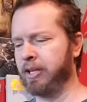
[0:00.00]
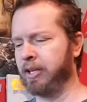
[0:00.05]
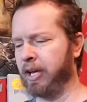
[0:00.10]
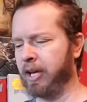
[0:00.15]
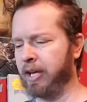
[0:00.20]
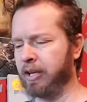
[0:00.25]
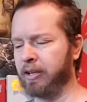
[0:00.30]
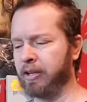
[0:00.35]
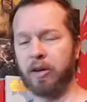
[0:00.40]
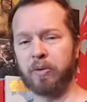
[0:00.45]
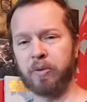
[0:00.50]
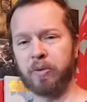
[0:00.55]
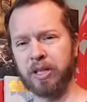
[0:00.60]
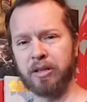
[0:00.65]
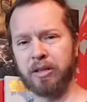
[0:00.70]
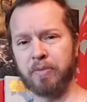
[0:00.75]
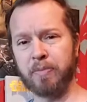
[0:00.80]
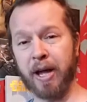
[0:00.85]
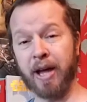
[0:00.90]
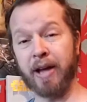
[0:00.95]
And I'll read
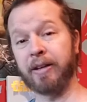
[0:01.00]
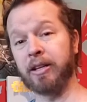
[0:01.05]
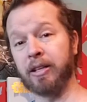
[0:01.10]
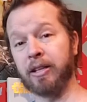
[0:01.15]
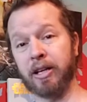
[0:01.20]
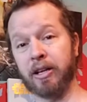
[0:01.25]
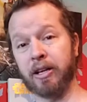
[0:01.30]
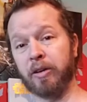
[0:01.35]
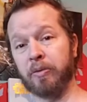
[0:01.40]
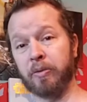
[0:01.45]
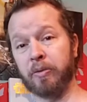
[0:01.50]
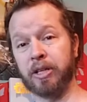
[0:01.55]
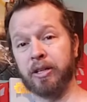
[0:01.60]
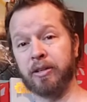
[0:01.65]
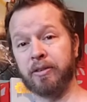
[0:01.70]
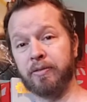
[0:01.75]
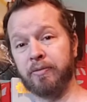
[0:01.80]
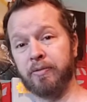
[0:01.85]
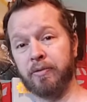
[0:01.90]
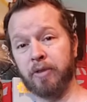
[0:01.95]
the back, and then I'll read,
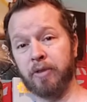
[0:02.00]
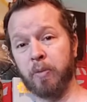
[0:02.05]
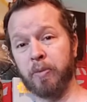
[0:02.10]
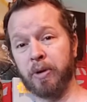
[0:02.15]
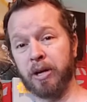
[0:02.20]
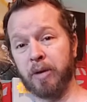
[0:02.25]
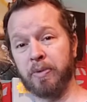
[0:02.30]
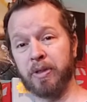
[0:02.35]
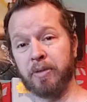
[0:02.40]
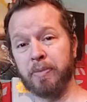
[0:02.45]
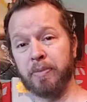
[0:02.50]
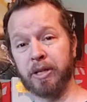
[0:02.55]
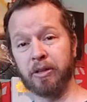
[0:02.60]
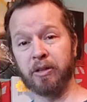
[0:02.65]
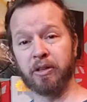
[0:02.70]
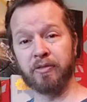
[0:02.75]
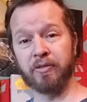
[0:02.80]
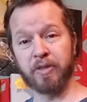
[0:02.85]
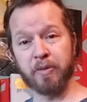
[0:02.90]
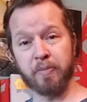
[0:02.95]
open up in the
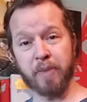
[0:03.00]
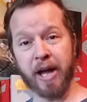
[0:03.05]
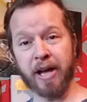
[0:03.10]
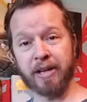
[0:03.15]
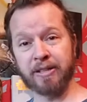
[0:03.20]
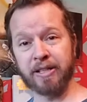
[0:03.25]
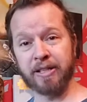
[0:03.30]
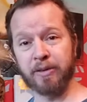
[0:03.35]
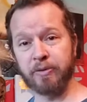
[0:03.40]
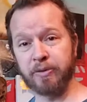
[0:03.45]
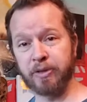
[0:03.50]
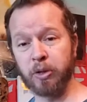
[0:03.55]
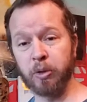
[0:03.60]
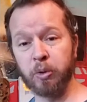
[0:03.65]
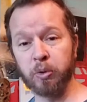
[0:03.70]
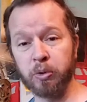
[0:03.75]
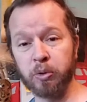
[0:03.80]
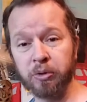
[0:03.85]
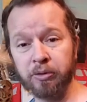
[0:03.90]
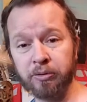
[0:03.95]
middle if the back sounds
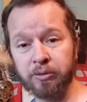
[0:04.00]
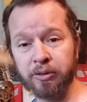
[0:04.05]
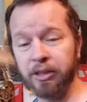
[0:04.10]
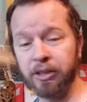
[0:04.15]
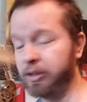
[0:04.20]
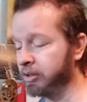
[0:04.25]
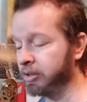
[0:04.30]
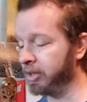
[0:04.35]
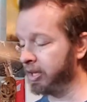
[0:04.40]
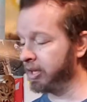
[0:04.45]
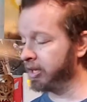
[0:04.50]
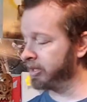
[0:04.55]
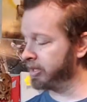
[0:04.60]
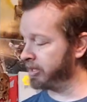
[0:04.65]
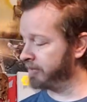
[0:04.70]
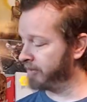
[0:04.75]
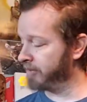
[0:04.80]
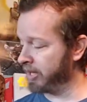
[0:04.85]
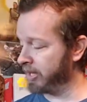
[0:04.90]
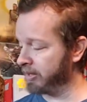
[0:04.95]
cool, and
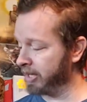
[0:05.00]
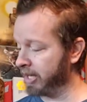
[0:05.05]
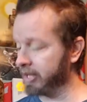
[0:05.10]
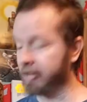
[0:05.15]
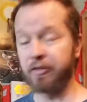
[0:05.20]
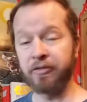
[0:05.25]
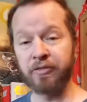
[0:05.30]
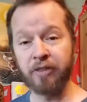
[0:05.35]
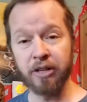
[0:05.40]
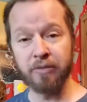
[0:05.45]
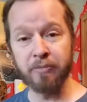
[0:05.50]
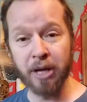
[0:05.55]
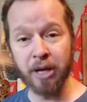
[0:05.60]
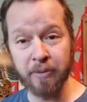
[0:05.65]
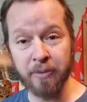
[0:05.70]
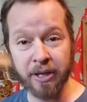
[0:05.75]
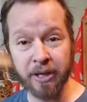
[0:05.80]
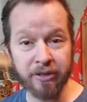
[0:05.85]
if I like the front, maybe.